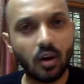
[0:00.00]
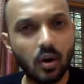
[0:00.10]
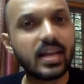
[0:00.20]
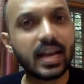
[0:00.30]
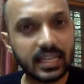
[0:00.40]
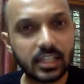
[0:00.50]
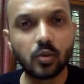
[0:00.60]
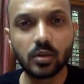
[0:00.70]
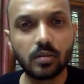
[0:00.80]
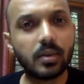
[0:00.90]
only
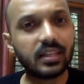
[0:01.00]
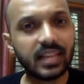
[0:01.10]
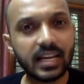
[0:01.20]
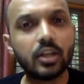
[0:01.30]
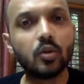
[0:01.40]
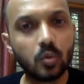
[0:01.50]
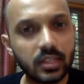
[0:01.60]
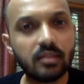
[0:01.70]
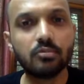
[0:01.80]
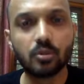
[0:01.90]
anecdotal, but they do
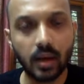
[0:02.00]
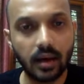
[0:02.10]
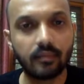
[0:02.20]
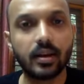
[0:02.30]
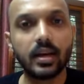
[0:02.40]
seem to have